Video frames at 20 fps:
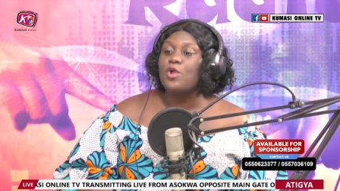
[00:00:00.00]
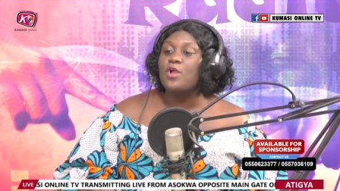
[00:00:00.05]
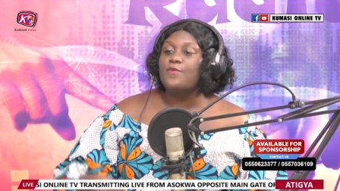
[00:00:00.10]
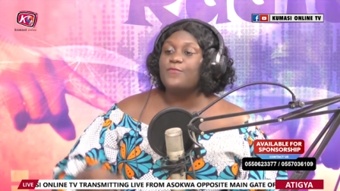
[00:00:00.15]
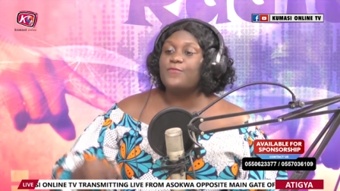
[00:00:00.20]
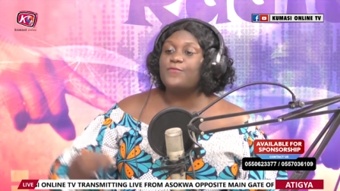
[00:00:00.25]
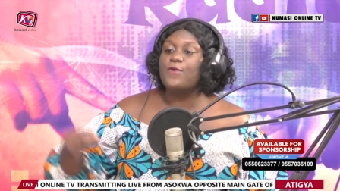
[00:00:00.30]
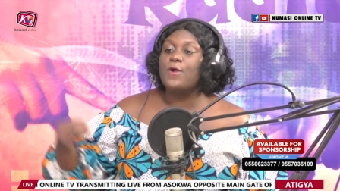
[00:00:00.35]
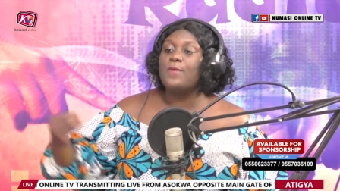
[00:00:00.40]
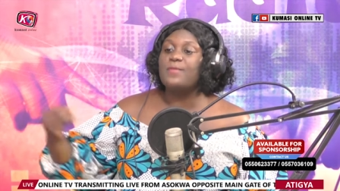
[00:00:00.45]

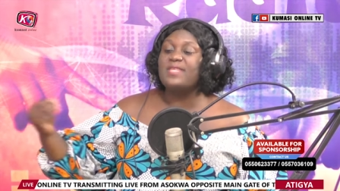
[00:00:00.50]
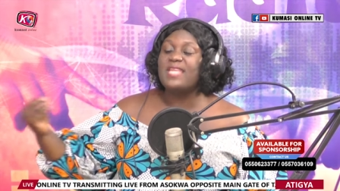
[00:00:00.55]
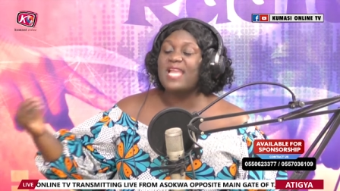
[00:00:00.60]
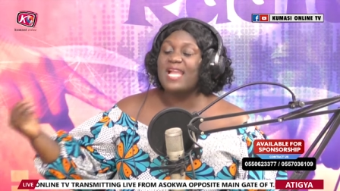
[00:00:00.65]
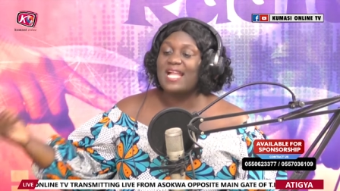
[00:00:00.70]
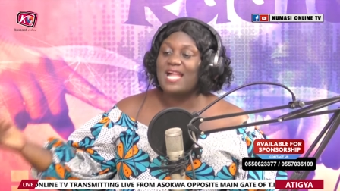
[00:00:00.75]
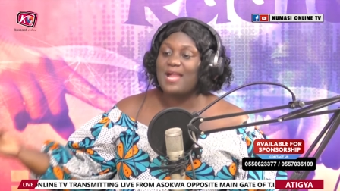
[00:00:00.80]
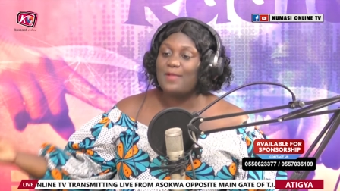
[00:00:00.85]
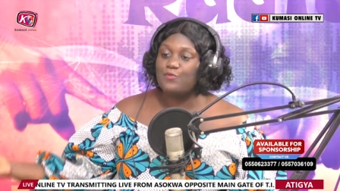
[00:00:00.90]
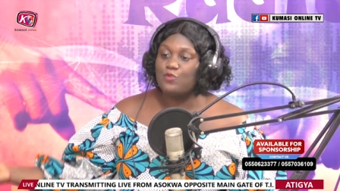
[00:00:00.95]
from the
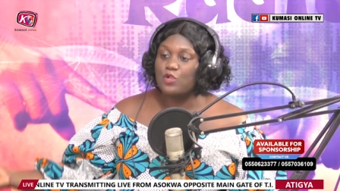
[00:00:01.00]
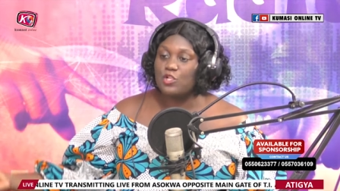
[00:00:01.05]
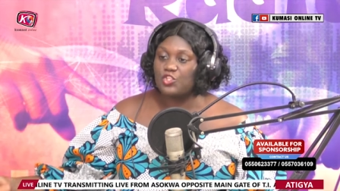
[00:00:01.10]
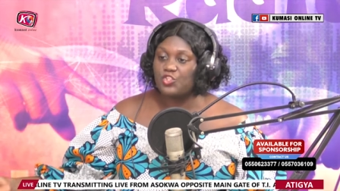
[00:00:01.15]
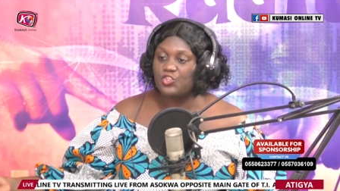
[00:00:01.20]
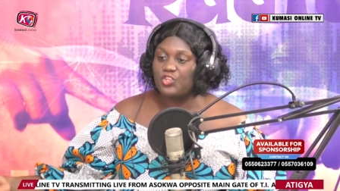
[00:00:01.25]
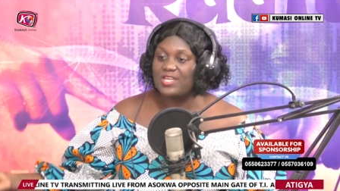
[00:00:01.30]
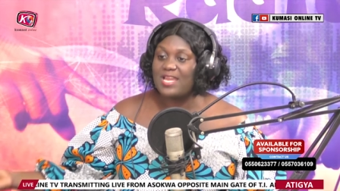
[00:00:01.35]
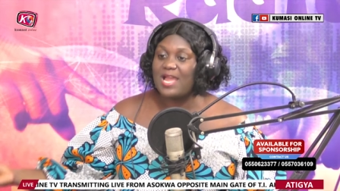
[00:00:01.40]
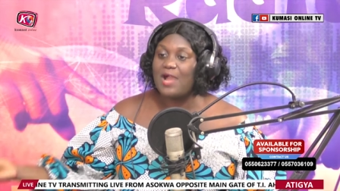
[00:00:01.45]
Gabio
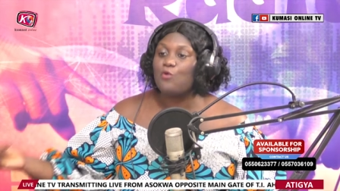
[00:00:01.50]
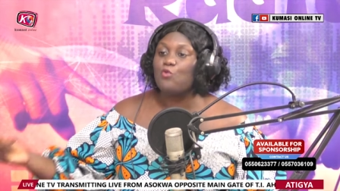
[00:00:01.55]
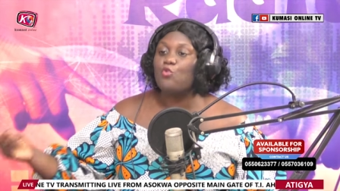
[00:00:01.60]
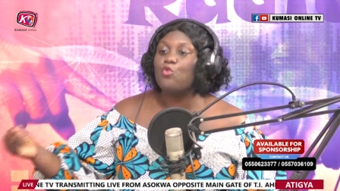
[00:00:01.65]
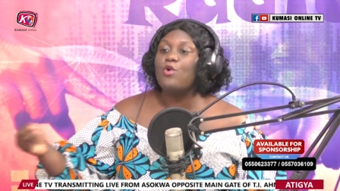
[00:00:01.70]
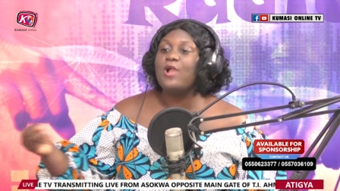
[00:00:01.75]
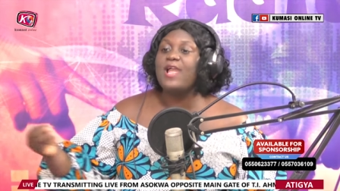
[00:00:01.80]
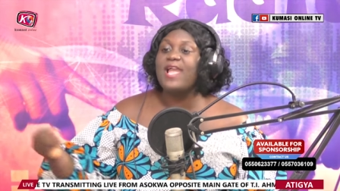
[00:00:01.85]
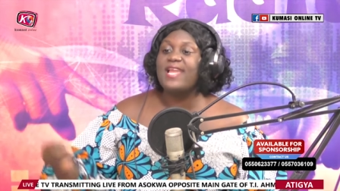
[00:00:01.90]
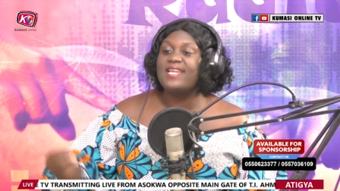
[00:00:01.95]
Cheda
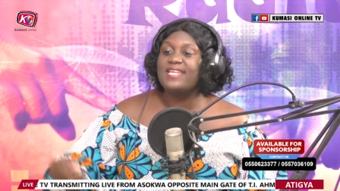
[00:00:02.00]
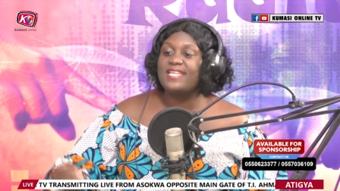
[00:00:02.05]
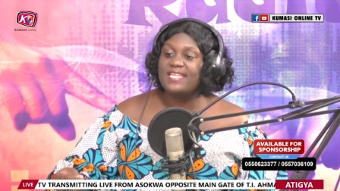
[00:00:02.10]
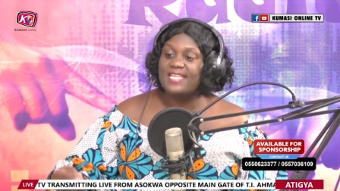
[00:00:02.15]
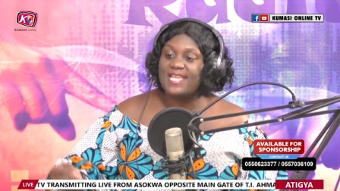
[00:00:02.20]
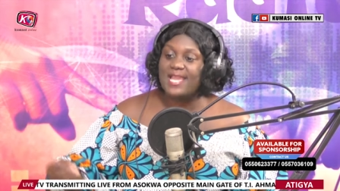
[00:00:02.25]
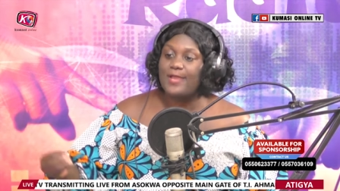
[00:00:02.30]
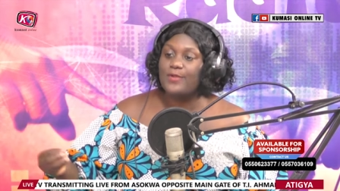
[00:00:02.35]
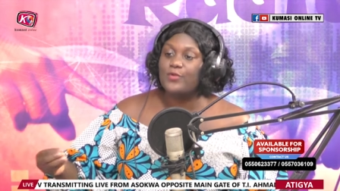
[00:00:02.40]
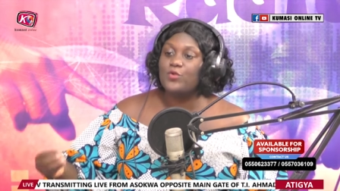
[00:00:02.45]
ko e di
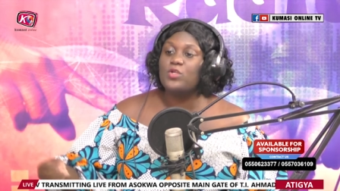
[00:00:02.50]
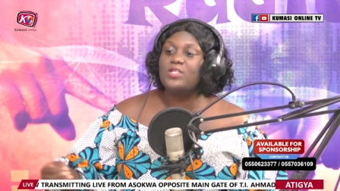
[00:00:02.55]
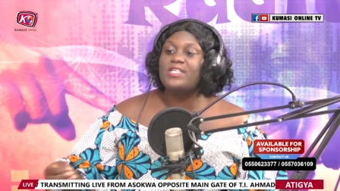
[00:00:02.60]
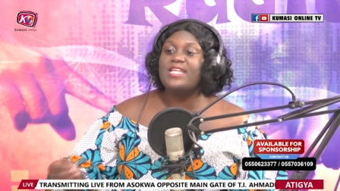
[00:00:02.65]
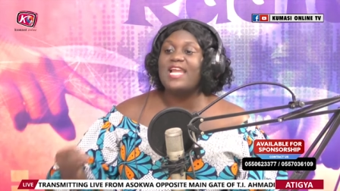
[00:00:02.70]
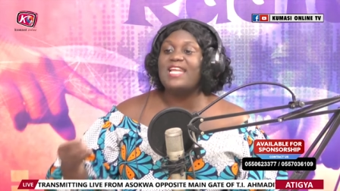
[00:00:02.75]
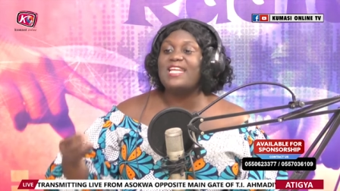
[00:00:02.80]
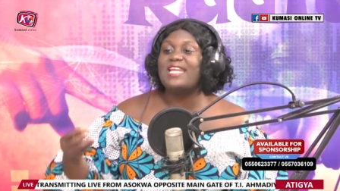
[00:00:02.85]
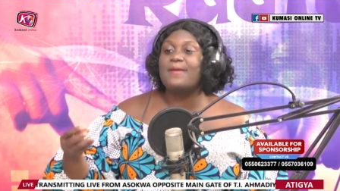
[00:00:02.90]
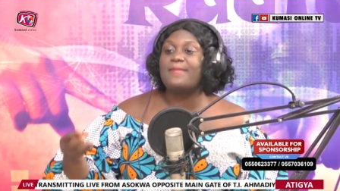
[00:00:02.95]
year no
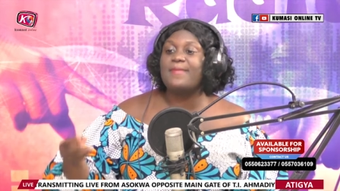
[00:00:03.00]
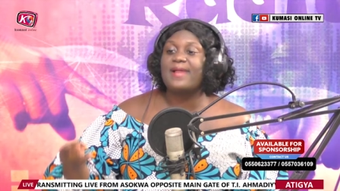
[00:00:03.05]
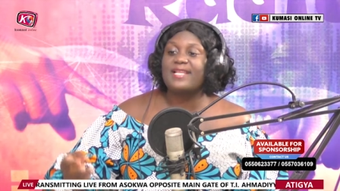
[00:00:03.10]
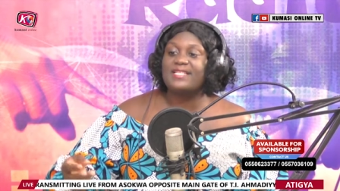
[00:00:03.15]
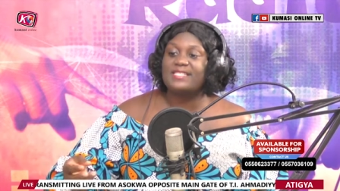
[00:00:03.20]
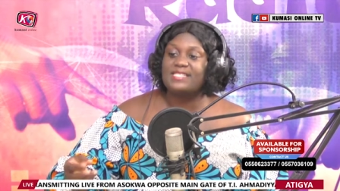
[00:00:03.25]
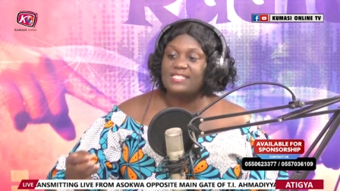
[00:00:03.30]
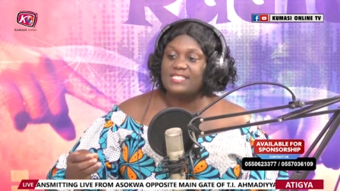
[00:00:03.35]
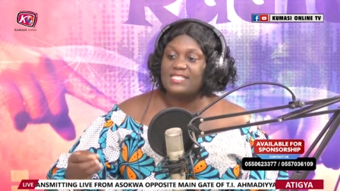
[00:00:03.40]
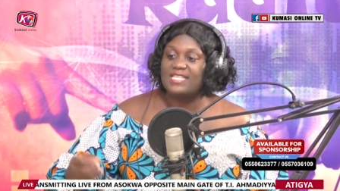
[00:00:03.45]

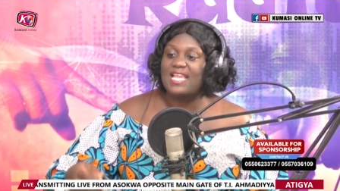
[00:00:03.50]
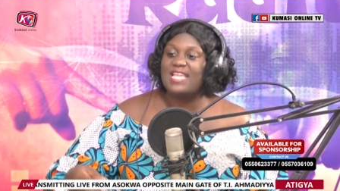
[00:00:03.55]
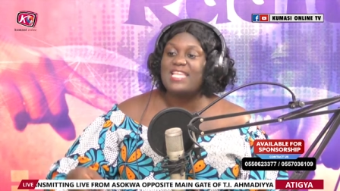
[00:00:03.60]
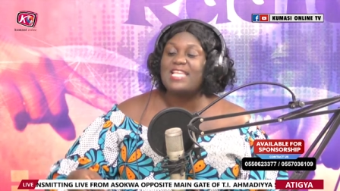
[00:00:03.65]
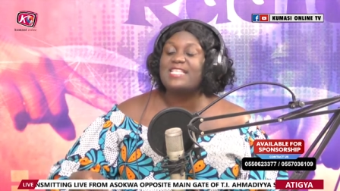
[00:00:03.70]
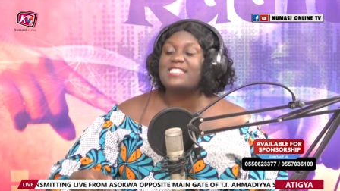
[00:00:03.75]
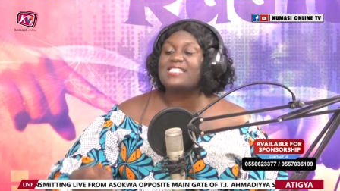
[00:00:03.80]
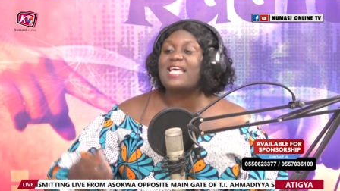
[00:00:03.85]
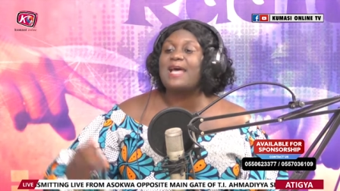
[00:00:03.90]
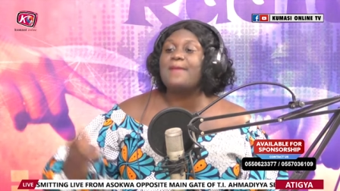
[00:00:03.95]
dynamite di
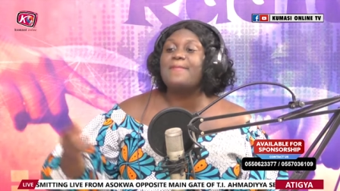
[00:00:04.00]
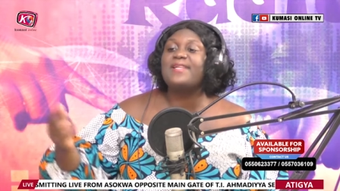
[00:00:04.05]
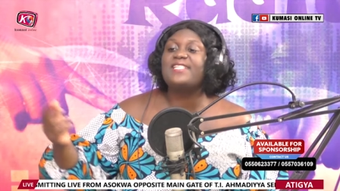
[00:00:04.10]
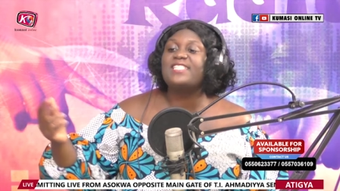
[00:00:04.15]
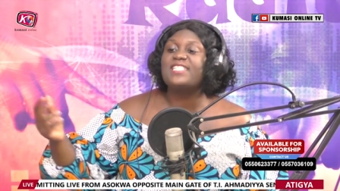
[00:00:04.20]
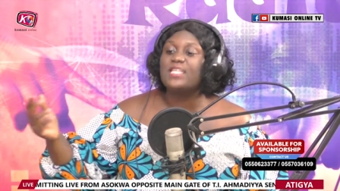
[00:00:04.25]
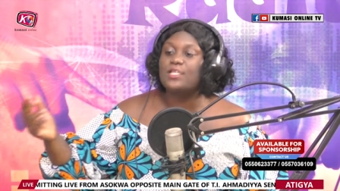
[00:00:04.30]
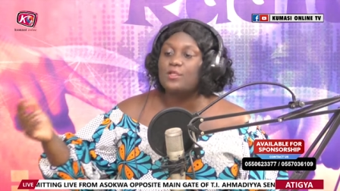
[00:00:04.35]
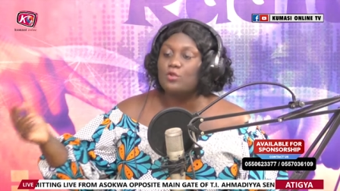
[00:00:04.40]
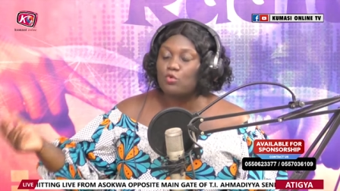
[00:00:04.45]
year
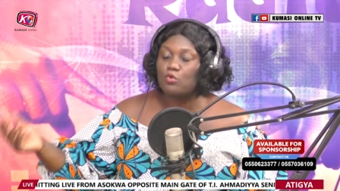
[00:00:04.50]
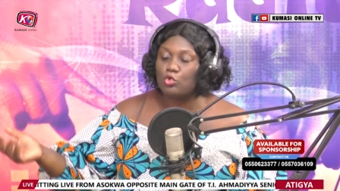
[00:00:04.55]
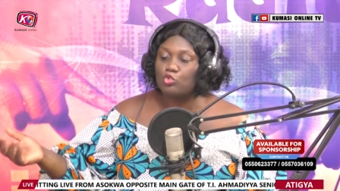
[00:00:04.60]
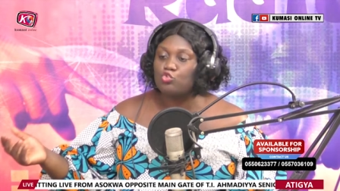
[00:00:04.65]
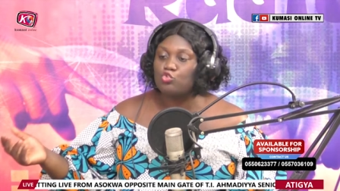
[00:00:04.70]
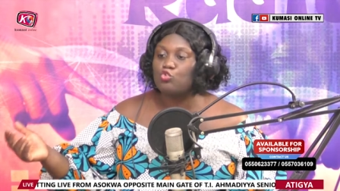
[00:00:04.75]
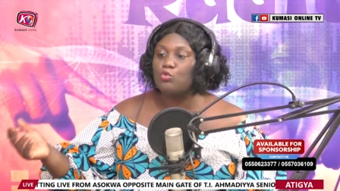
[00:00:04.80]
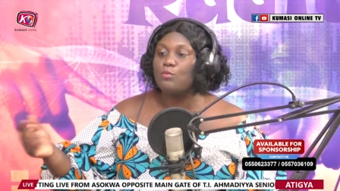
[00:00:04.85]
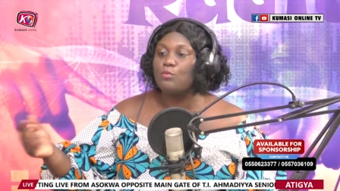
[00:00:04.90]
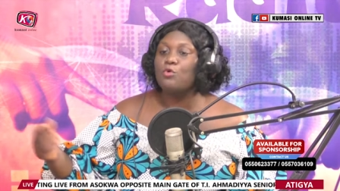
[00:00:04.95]
sambeche no
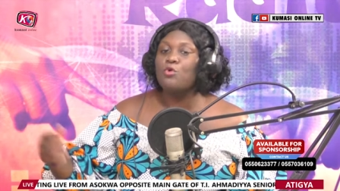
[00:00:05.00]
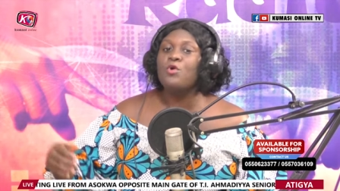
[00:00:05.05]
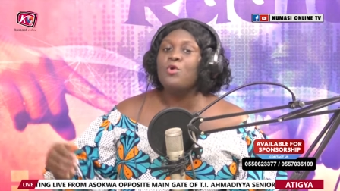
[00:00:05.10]
kotu mu